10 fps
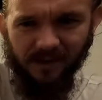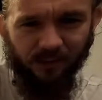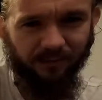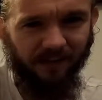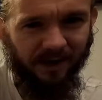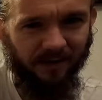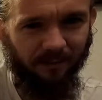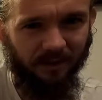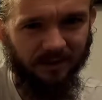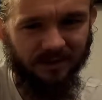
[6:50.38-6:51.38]
that you find
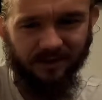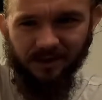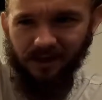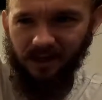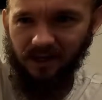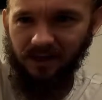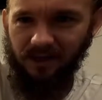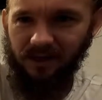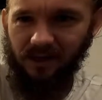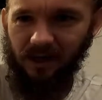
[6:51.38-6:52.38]
amongst the uh,
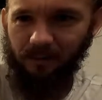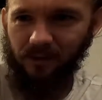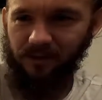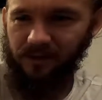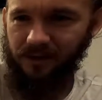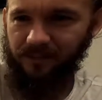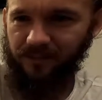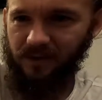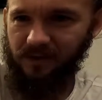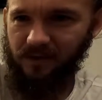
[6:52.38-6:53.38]
among the,
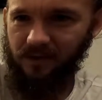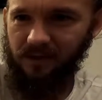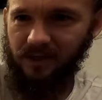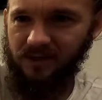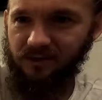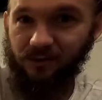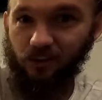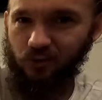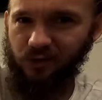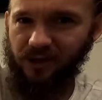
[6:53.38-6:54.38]
the likes of, you
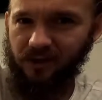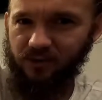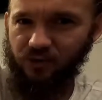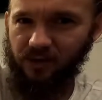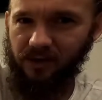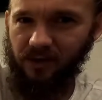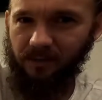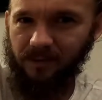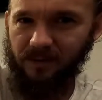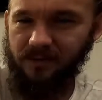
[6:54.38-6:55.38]
know, Treehouse,
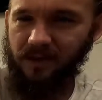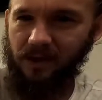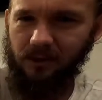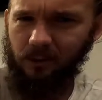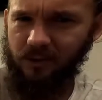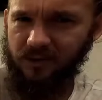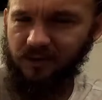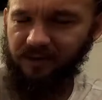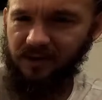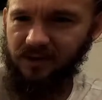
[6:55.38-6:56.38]
Trillium and
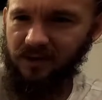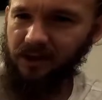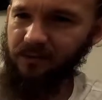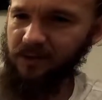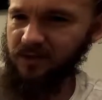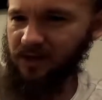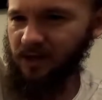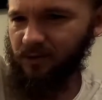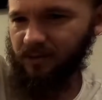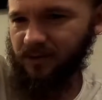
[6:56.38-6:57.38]
Lawson's Finest Liquids and
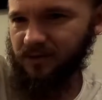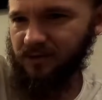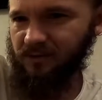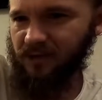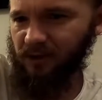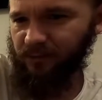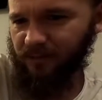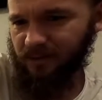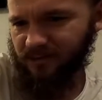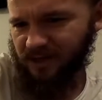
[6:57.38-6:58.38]
Alchemist and Hill
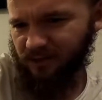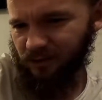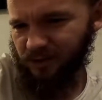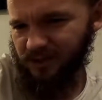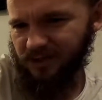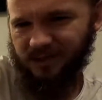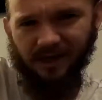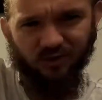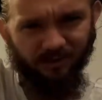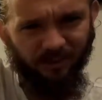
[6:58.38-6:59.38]
Farmstead and all of these
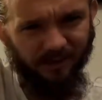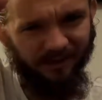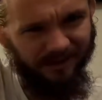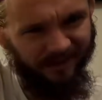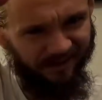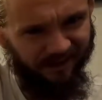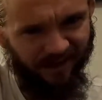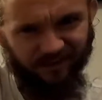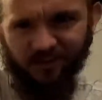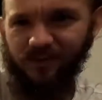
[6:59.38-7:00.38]
guys. So maybe
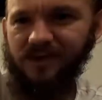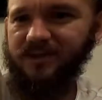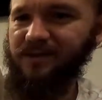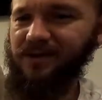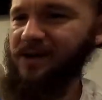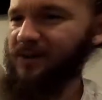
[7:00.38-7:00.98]
that's the reason.